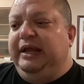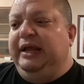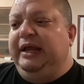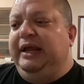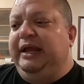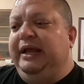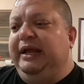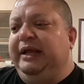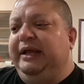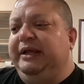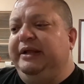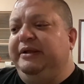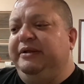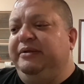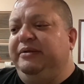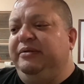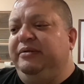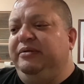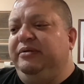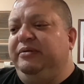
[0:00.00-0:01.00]

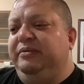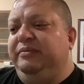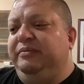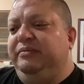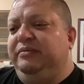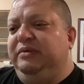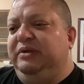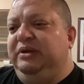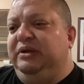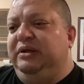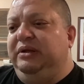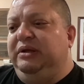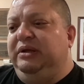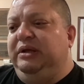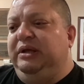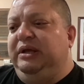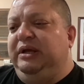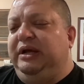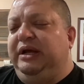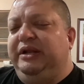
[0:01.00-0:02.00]
And
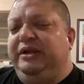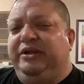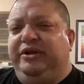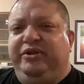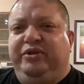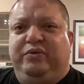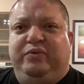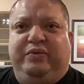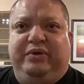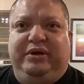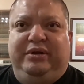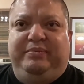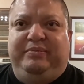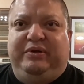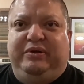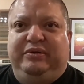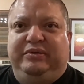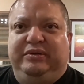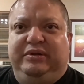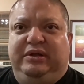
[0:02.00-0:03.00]
another one
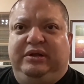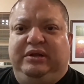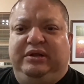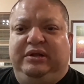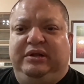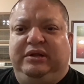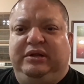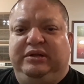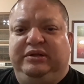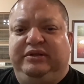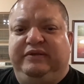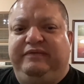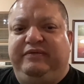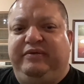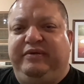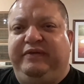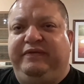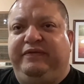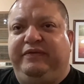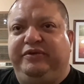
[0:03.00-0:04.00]
about the
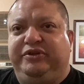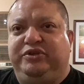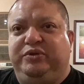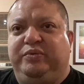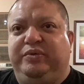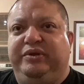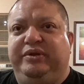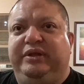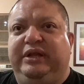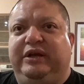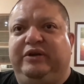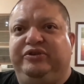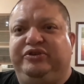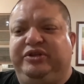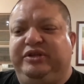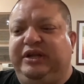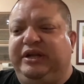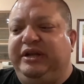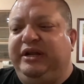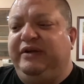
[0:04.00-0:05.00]
very first one, thou
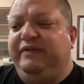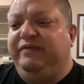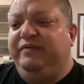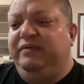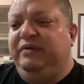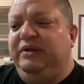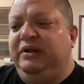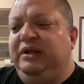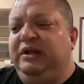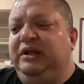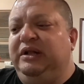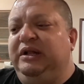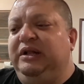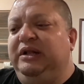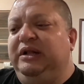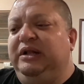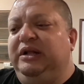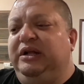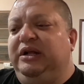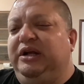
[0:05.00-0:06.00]
shalt not have
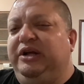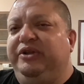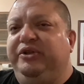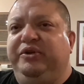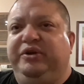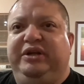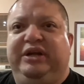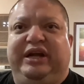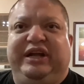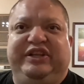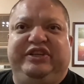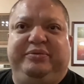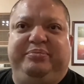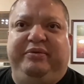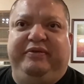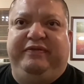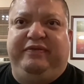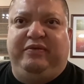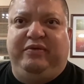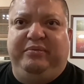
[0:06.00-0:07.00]
other gods
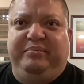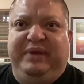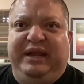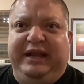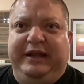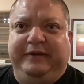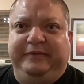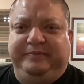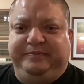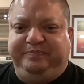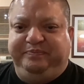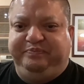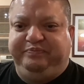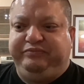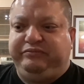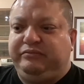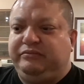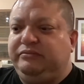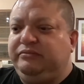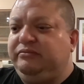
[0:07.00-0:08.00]
before me.
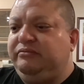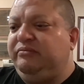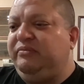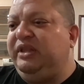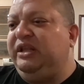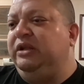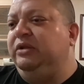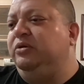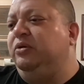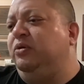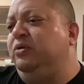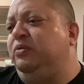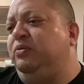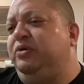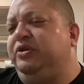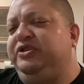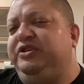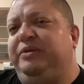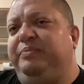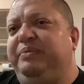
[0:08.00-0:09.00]
Don't
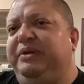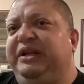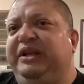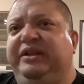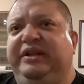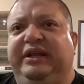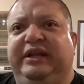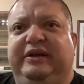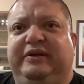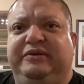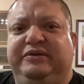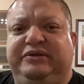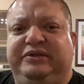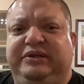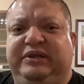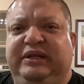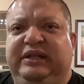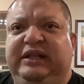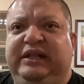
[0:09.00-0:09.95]
worship anything else.